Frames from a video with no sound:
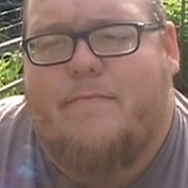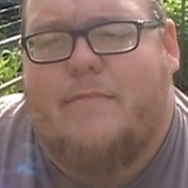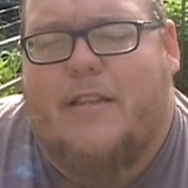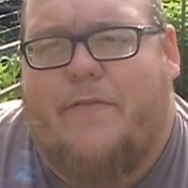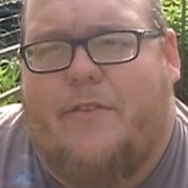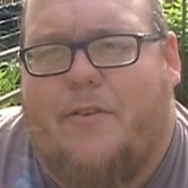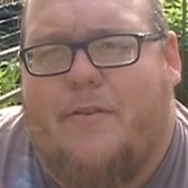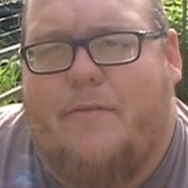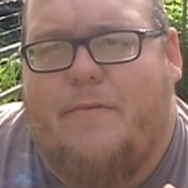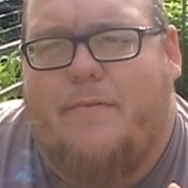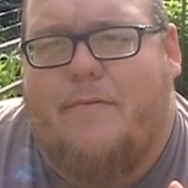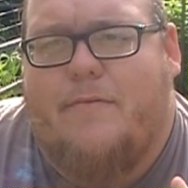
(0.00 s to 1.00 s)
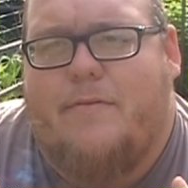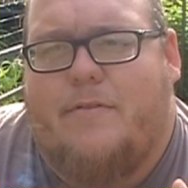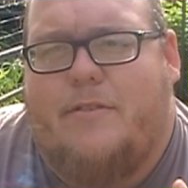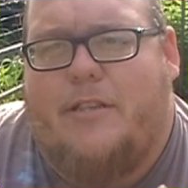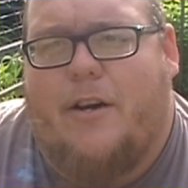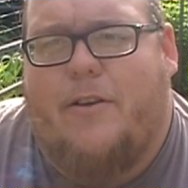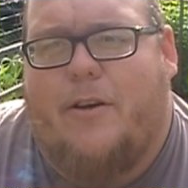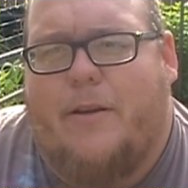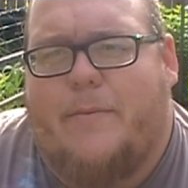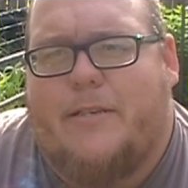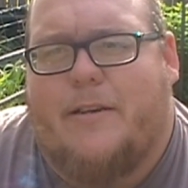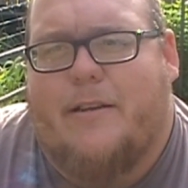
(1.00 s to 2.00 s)
If you don't know what
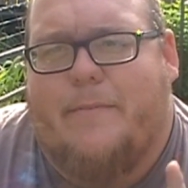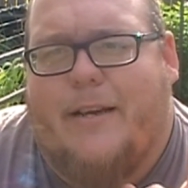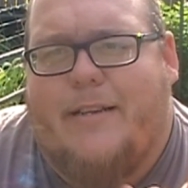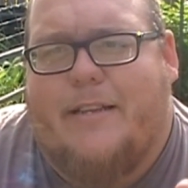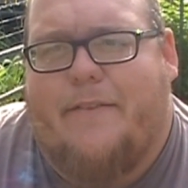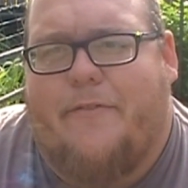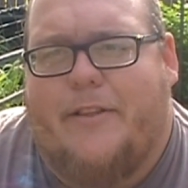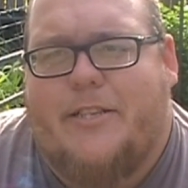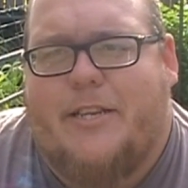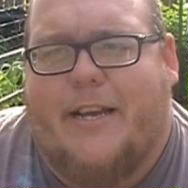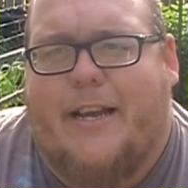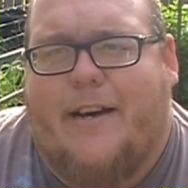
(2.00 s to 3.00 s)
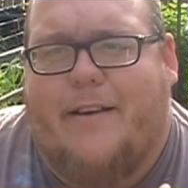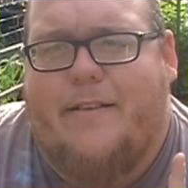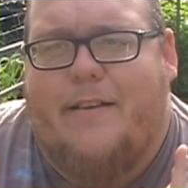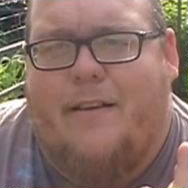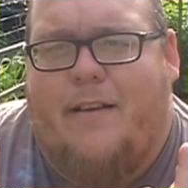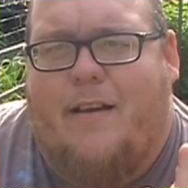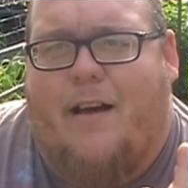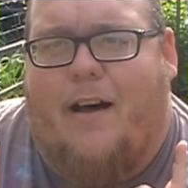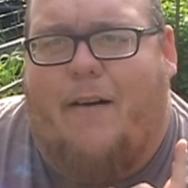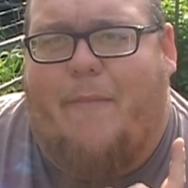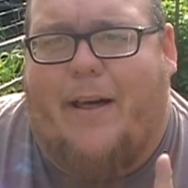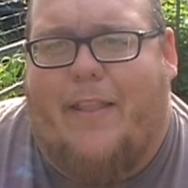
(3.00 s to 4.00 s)
I'm talking about, definitely check out
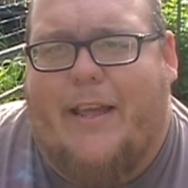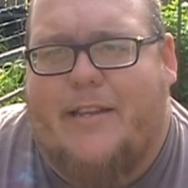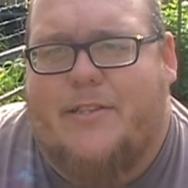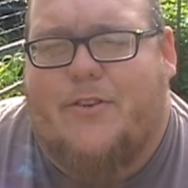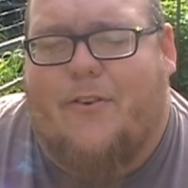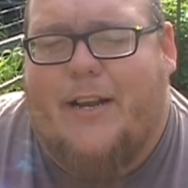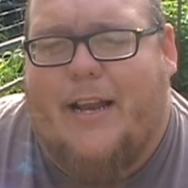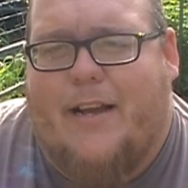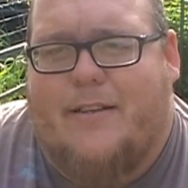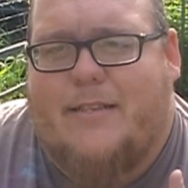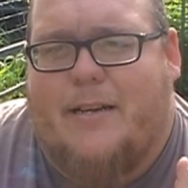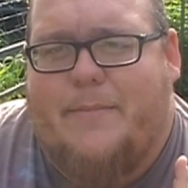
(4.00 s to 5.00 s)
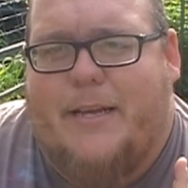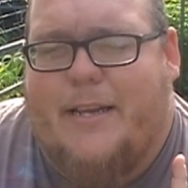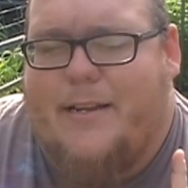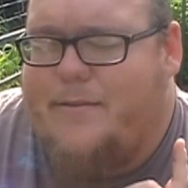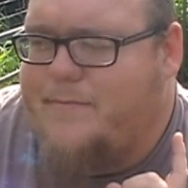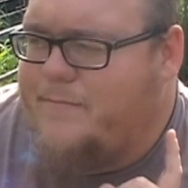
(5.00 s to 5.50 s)
my latest greenhouse update.